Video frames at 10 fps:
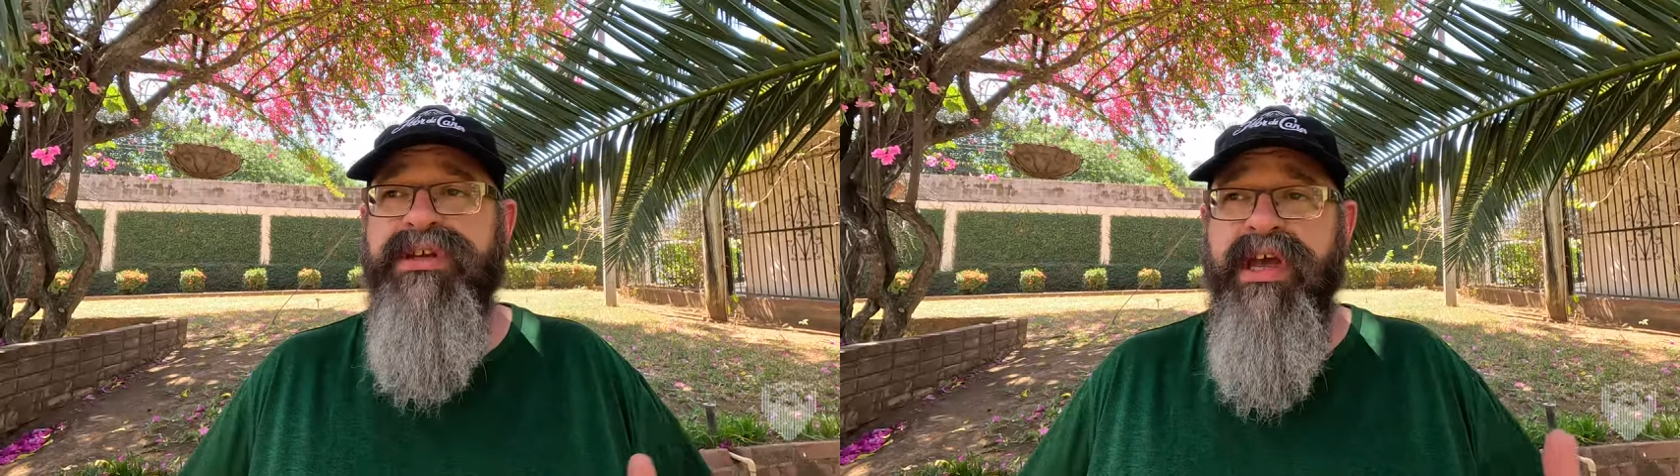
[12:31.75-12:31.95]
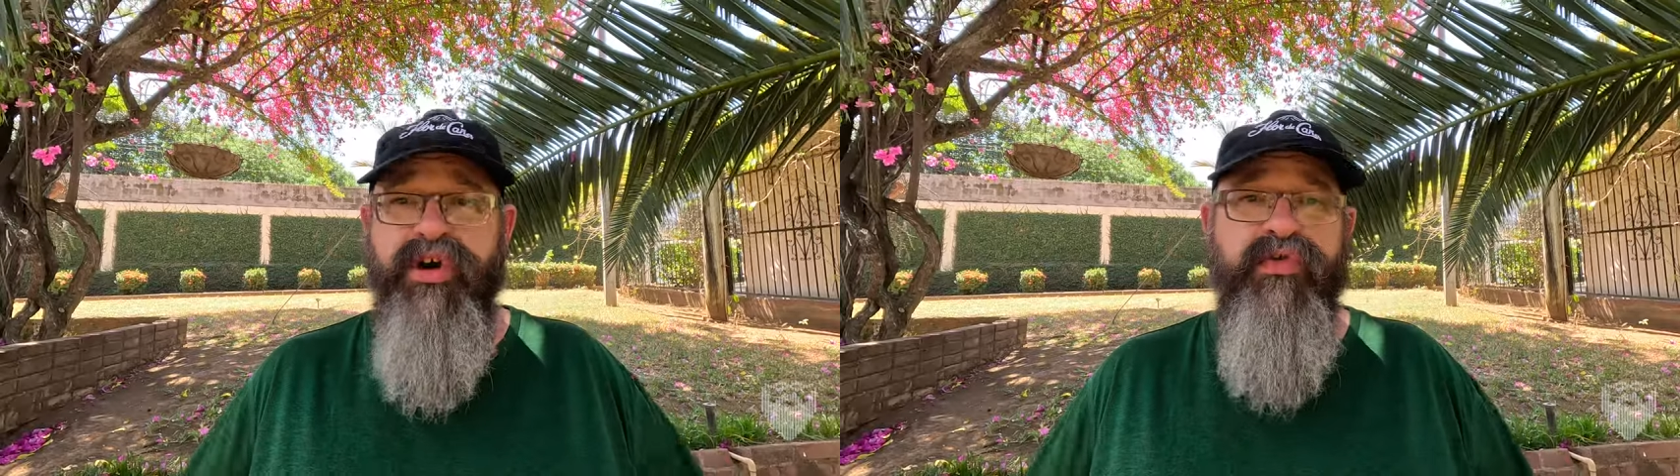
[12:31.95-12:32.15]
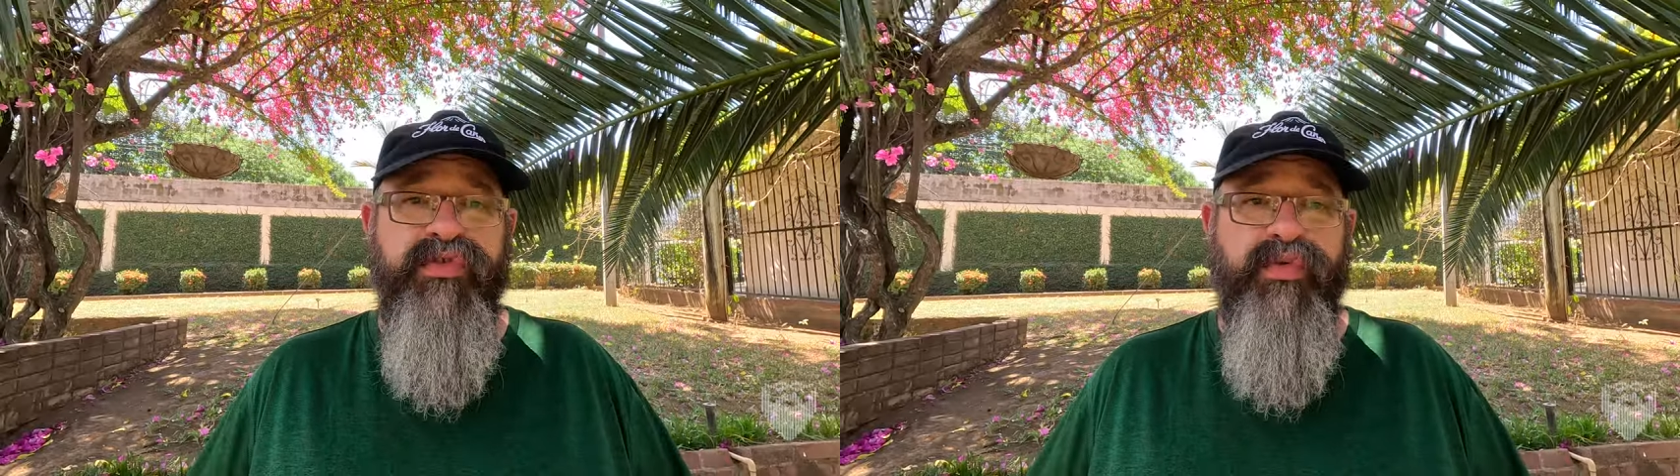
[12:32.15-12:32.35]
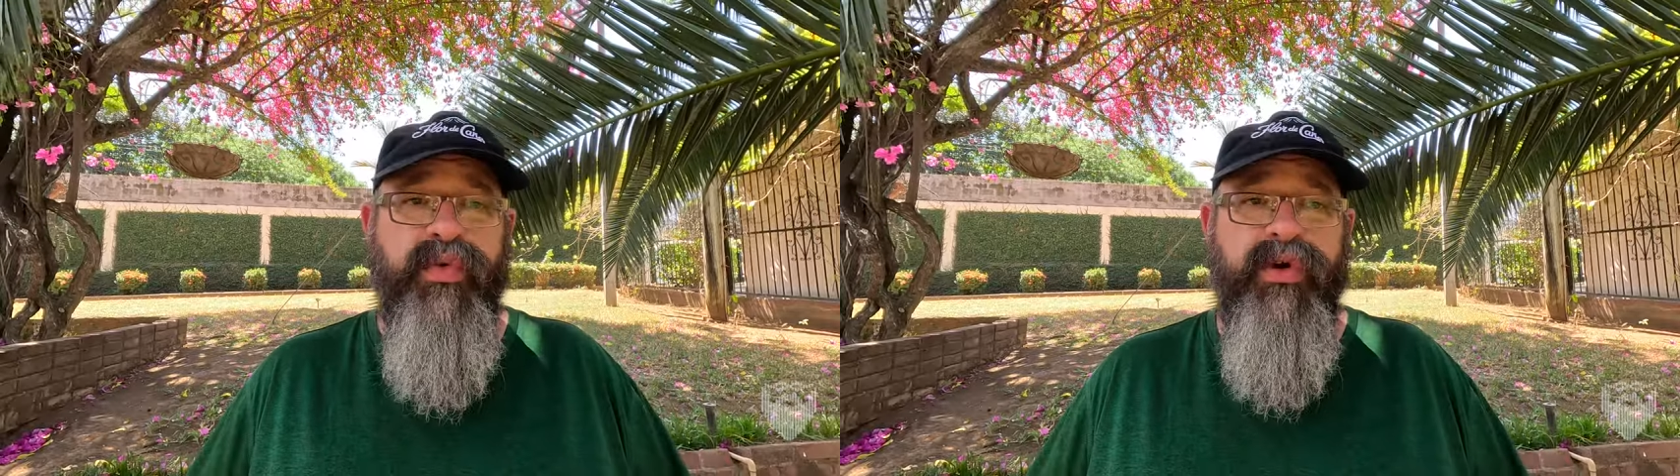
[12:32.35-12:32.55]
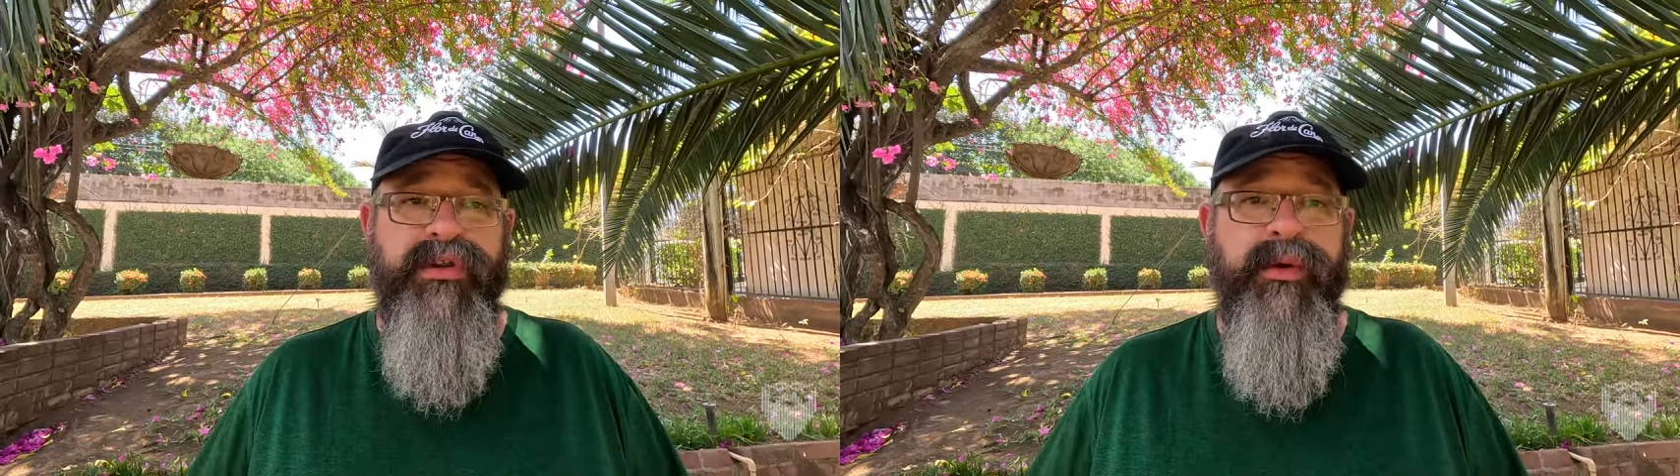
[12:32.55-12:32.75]
take over the
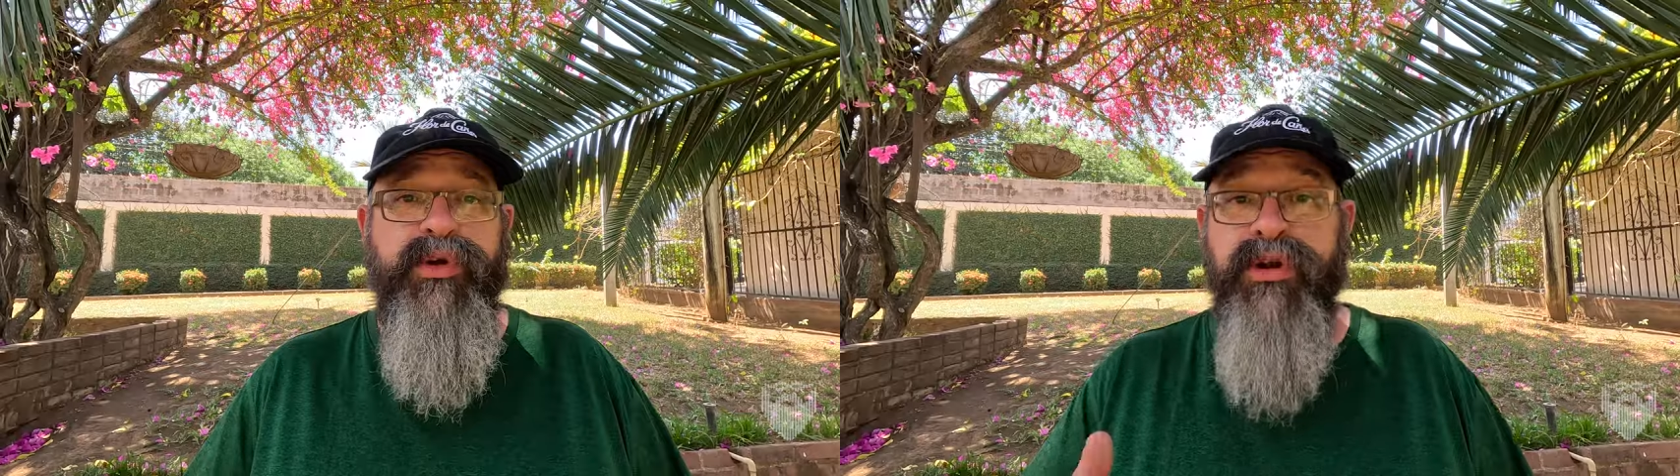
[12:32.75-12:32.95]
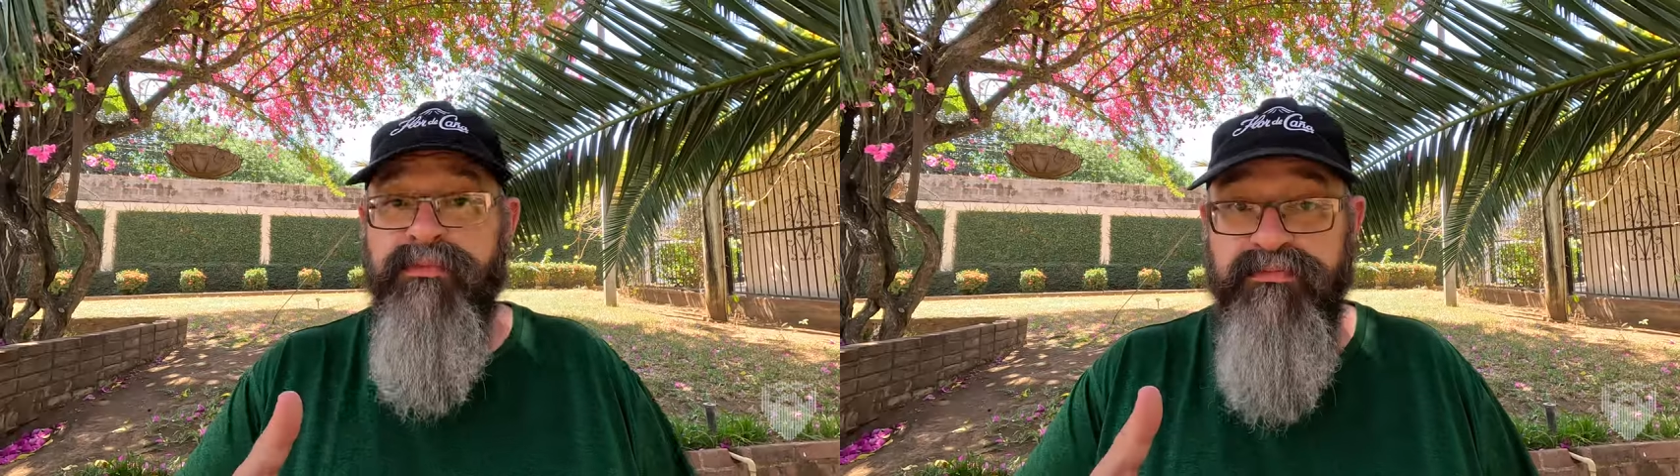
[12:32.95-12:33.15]
world, it would